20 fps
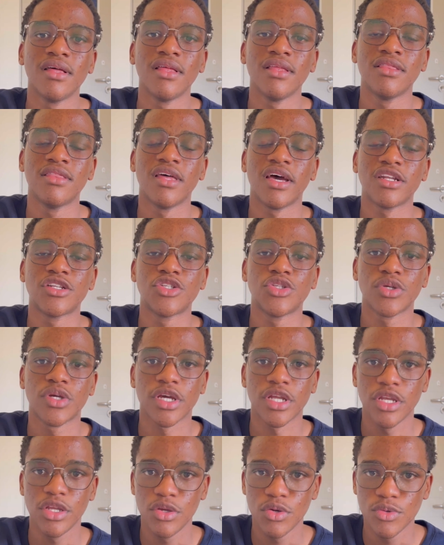that you
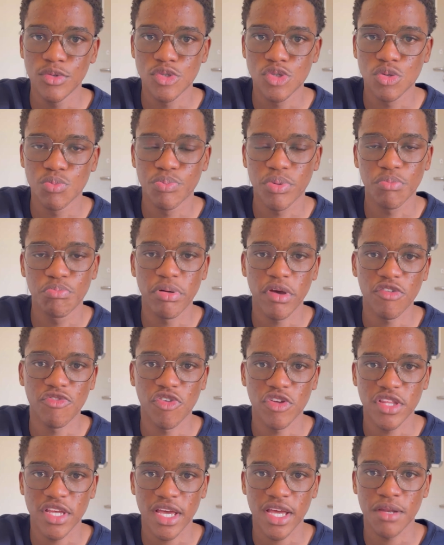can use to prepare
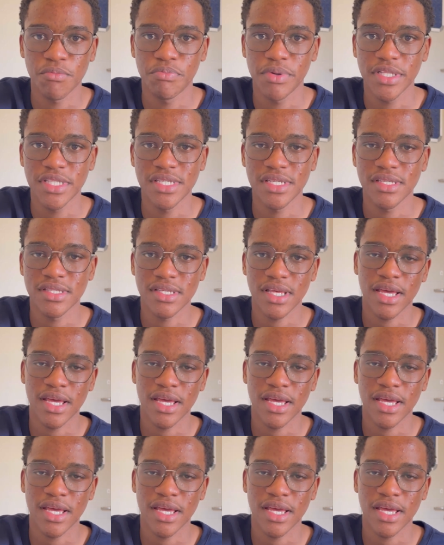for the NBTs.